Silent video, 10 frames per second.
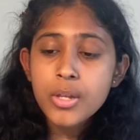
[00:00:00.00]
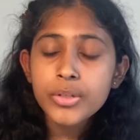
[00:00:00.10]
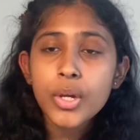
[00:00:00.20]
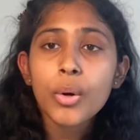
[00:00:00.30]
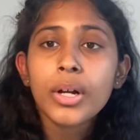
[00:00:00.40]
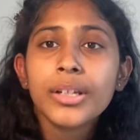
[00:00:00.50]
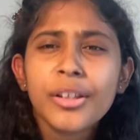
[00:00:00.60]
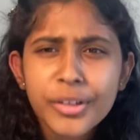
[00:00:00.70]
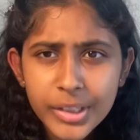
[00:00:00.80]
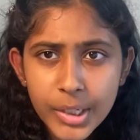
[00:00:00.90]
So
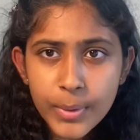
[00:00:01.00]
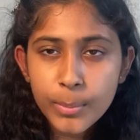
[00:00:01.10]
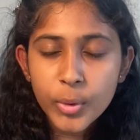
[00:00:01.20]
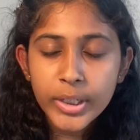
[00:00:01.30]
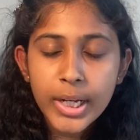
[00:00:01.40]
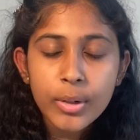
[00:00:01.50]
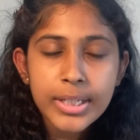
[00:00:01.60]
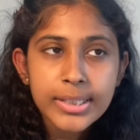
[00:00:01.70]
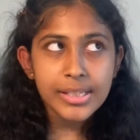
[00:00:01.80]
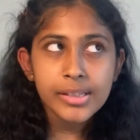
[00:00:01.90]
another thing I want to point out
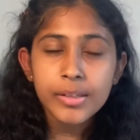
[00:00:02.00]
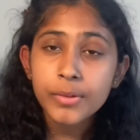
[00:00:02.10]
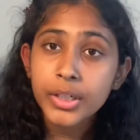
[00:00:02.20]
is basically if